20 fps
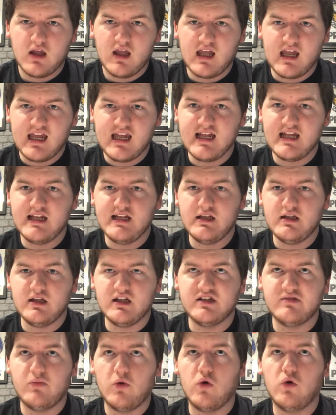he
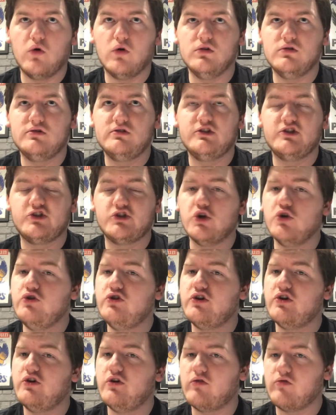is more
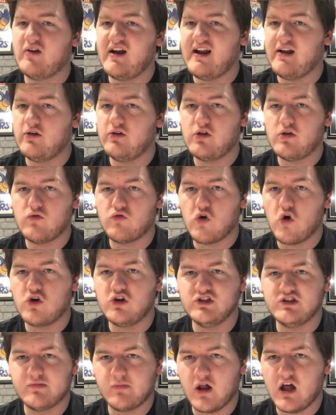suited around the
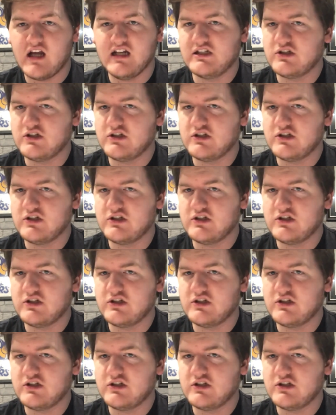Rockets' play